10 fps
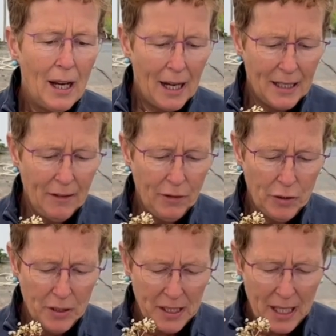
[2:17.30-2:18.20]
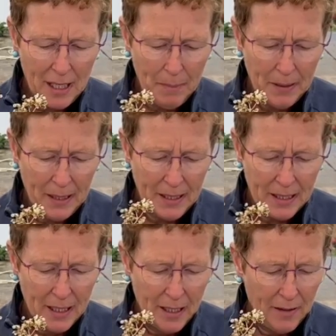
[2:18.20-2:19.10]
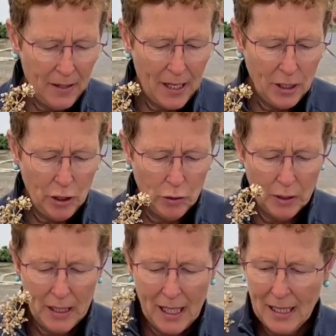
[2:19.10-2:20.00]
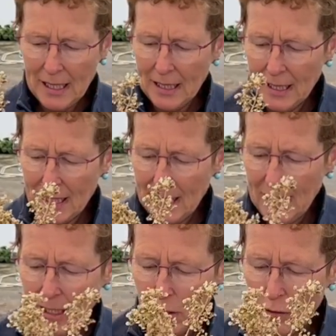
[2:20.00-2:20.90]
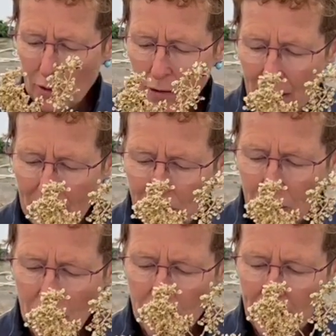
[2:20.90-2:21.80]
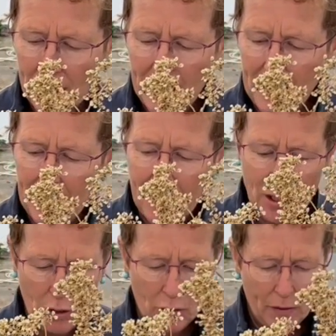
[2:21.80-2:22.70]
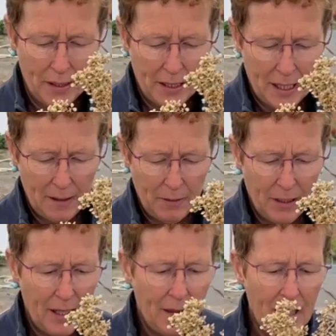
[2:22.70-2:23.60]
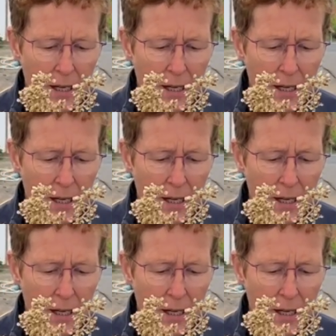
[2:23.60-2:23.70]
and if you tap it, then you're getting seed on the ground. You can't see that on the table like that,